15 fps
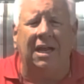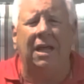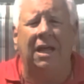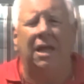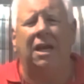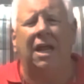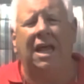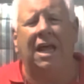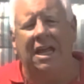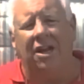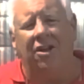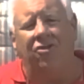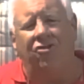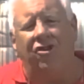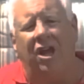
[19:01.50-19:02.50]
in a heat
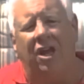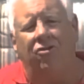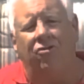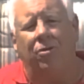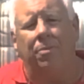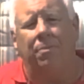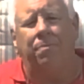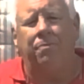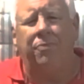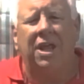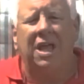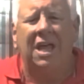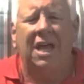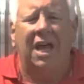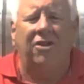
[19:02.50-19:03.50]

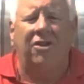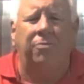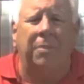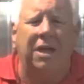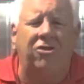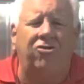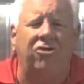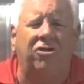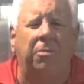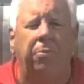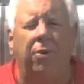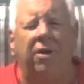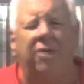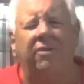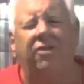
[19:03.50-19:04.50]
exchanger. As mentioned in
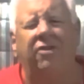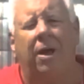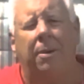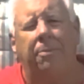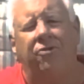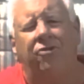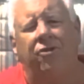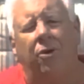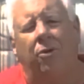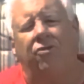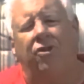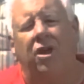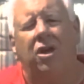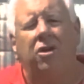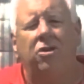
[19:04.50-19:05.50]
previous
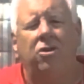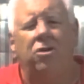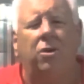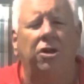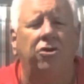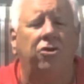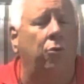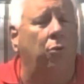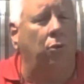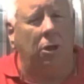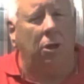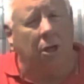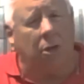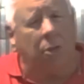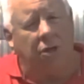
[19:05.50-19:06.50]
episodes, you can do
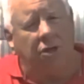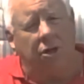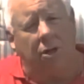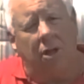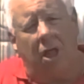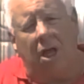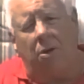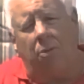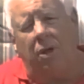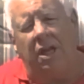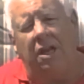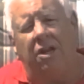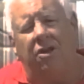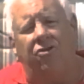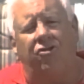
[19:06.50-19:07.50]
liquid to liquid
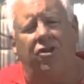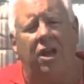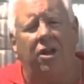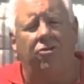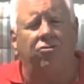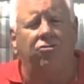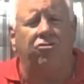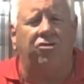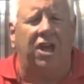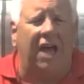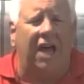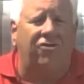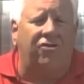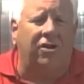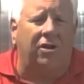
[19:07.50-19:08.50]
heat exchangers,
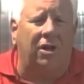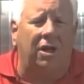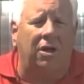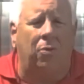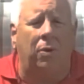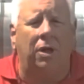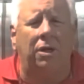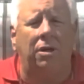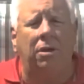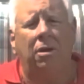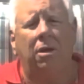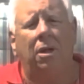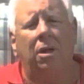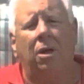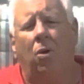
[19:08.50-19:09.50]
gas to liquid,
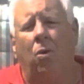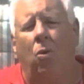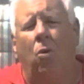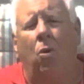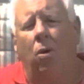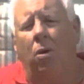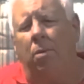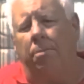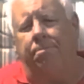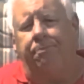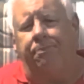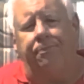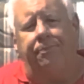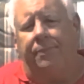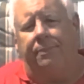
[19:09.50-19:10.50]
or
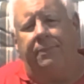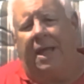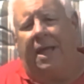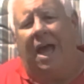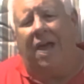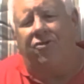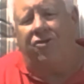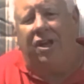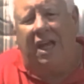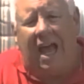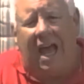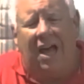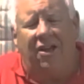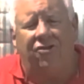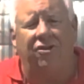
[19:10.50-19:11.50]
gas to
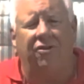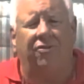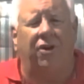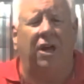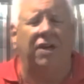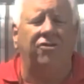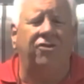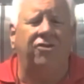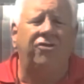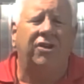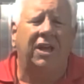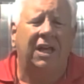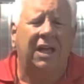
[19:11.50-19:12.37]
gas devices.